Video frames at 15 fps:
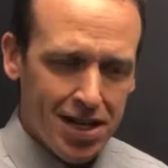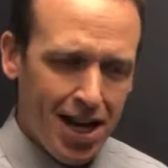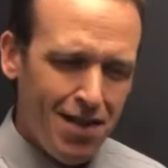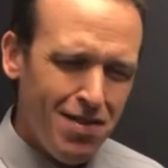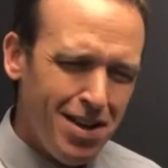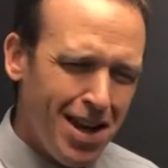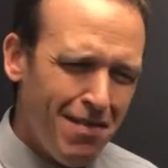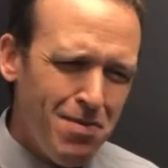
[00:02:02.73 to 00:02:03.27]

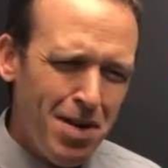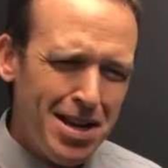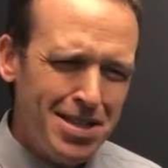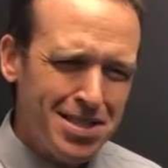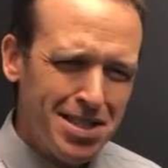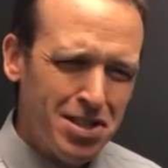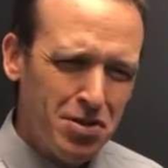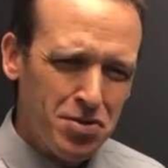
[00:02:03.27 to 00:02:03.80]
Everybody's
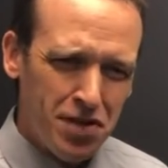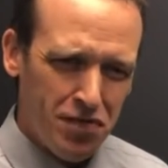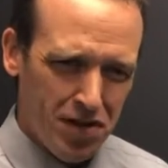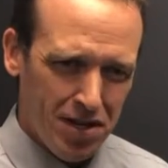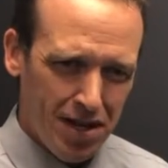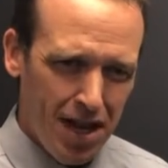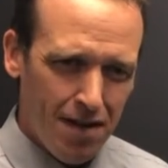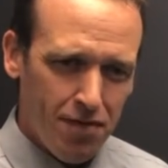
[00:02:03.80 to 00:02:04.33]
a little
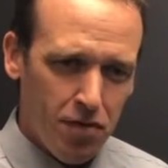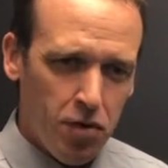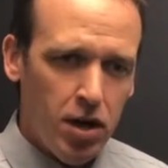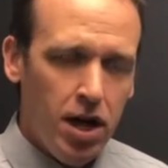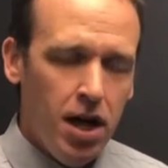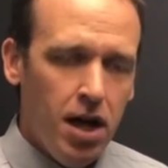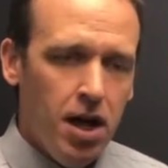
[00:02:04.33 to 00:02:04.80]
different level.